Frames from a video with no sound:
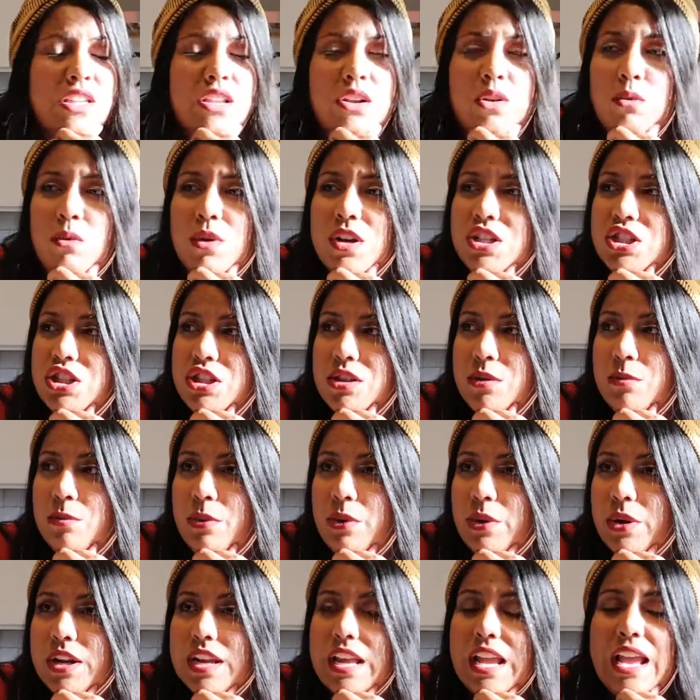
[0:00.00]
they don't wash the
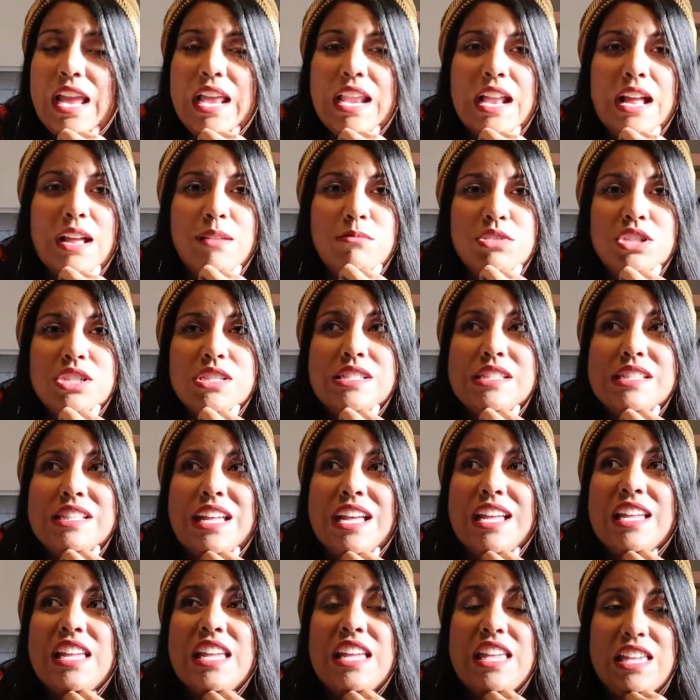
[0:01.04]
pork. And I'm just
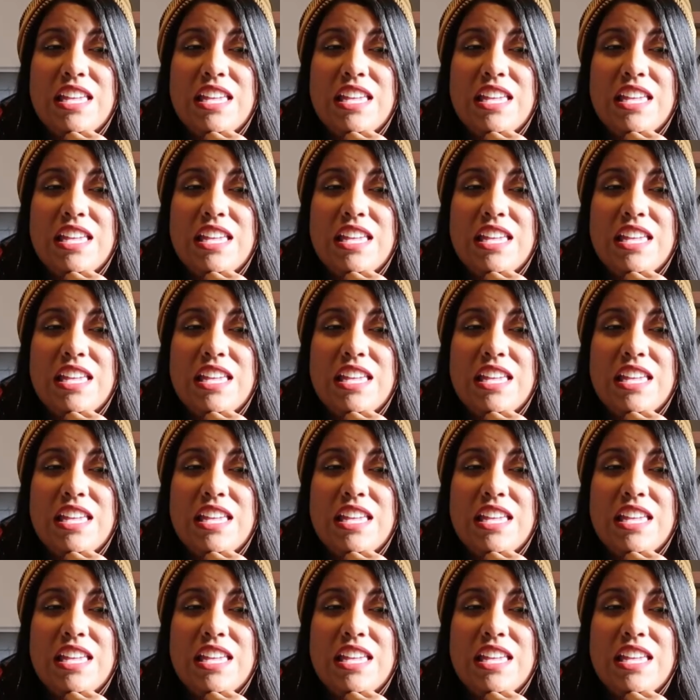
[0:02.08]
like,